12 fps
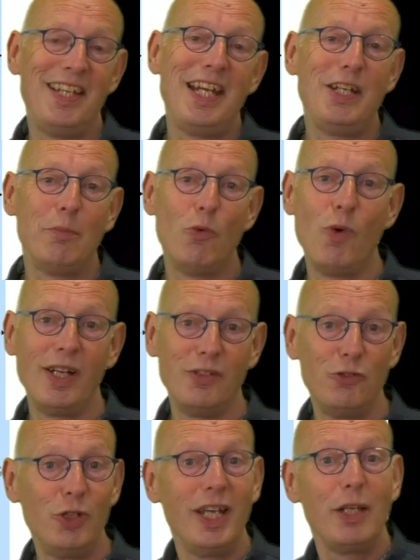day number
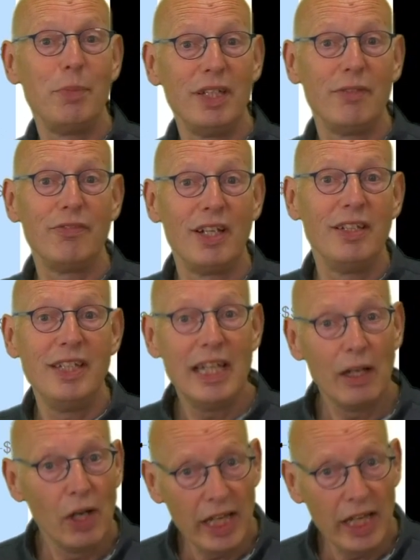1, to get a bit of an idea,